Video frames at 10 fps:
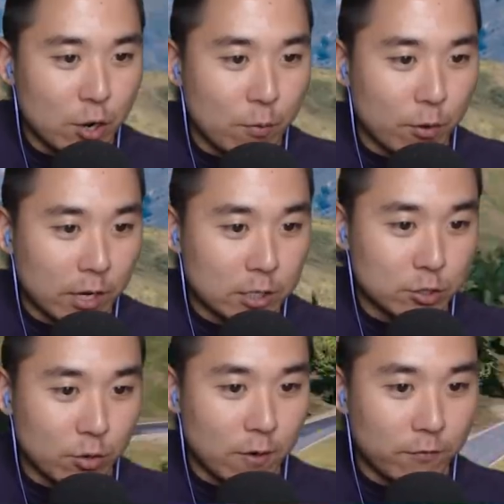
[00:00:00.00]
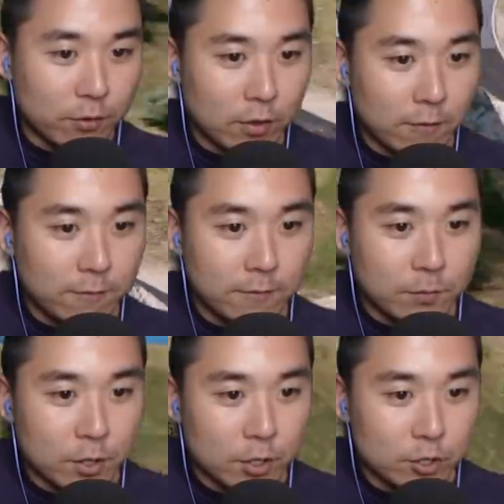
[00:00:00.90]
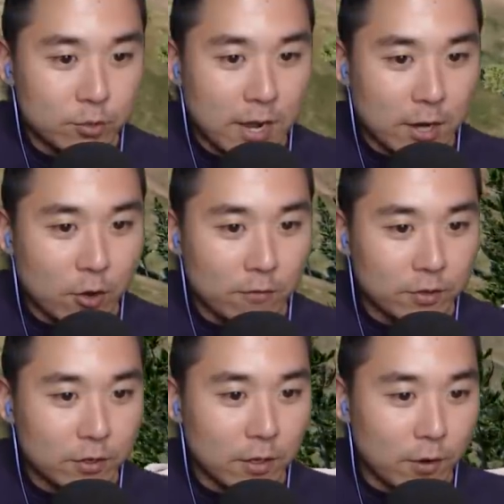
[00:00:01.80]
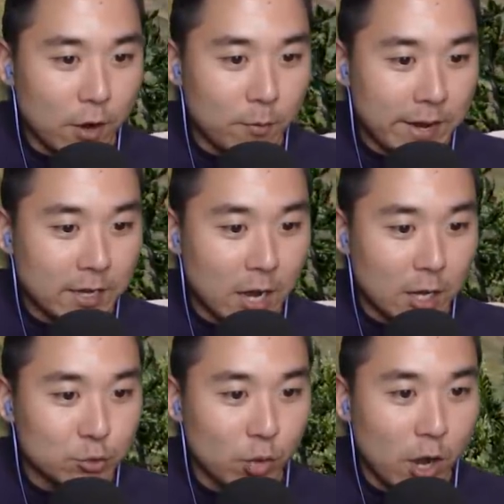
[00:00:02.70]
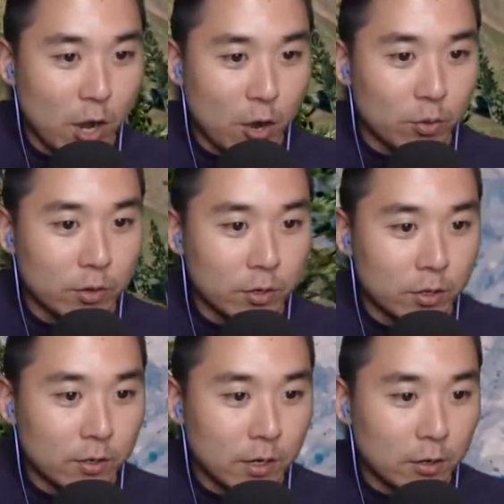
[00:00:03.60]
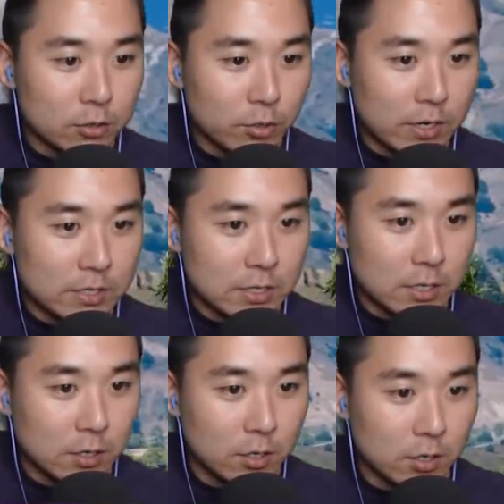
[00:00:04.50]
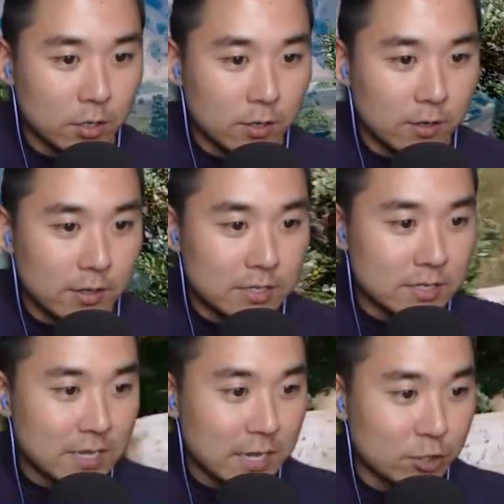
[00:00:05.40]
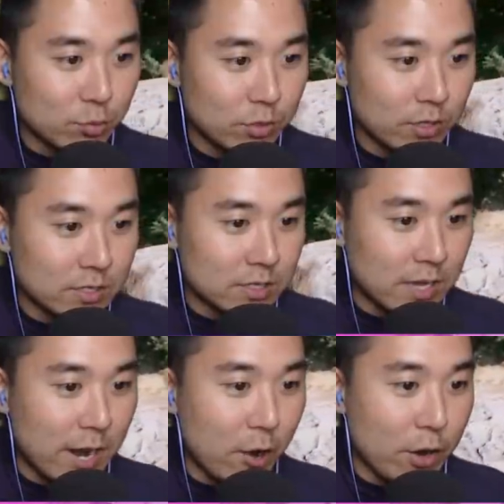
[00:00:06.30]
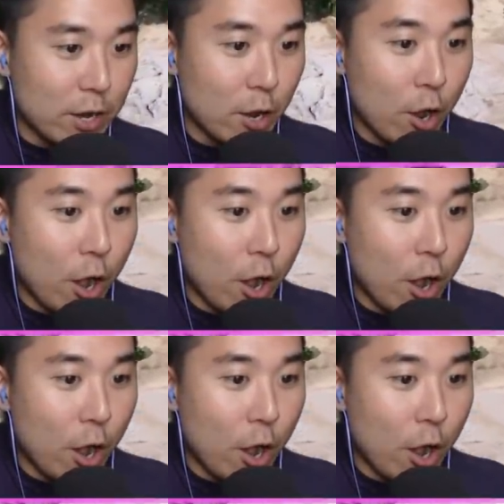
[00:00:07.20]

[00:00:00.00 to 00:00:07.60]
dope. Oh gosh, don't go off the cliff. Do not go off the cliff. Oh my gosh. Whoa. That was crazy. This is actually really scary.